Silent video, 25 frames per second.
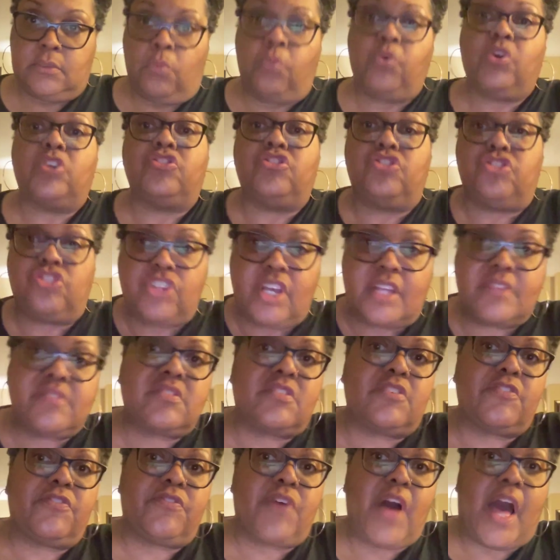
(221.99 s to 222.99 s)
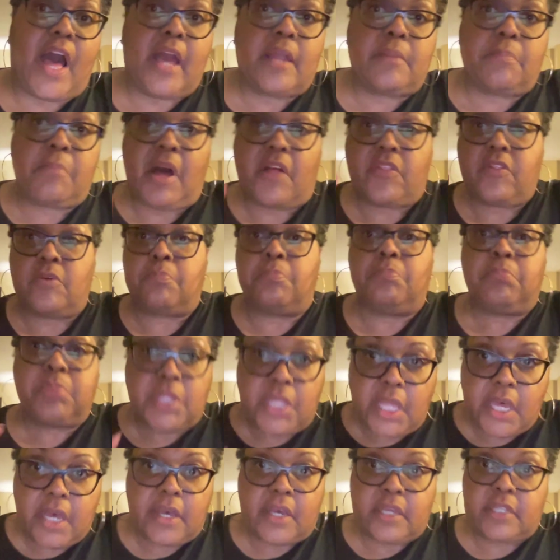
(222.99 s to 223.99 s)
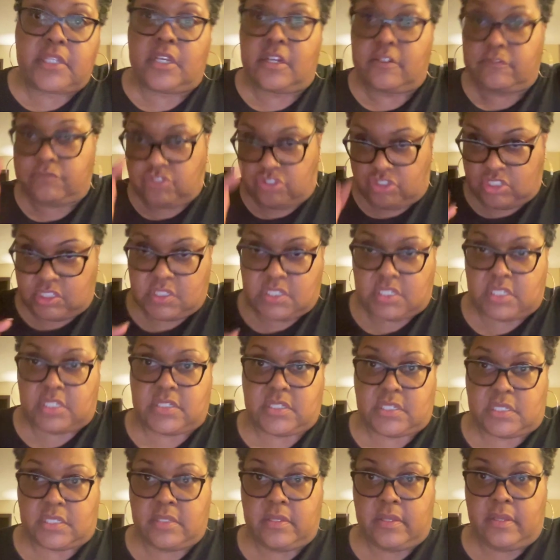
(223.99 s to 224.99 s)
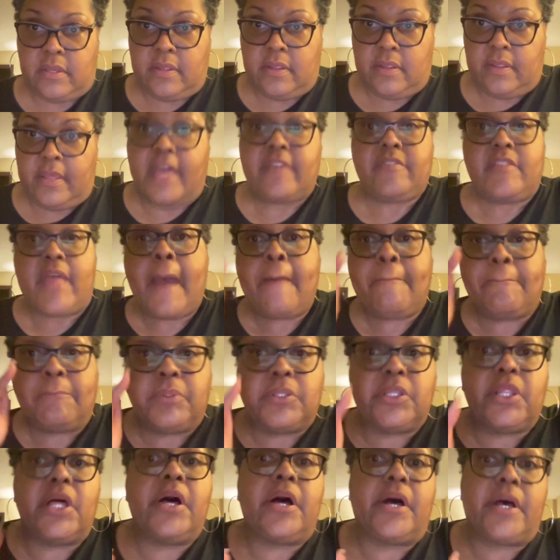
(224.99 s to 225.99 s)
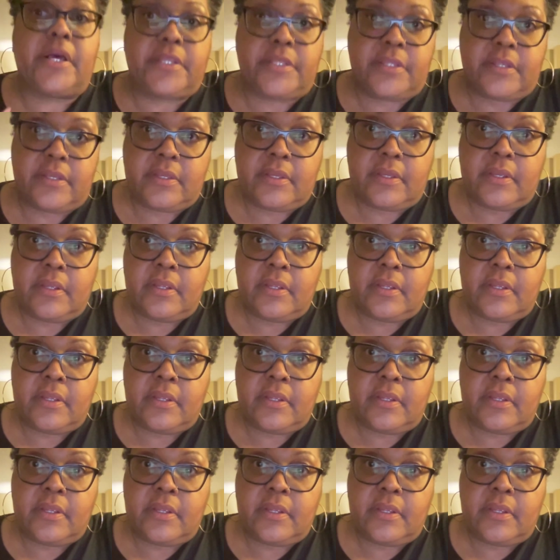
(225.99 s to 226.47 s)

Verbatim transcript: We're justified by the blood of Jesus, and that blood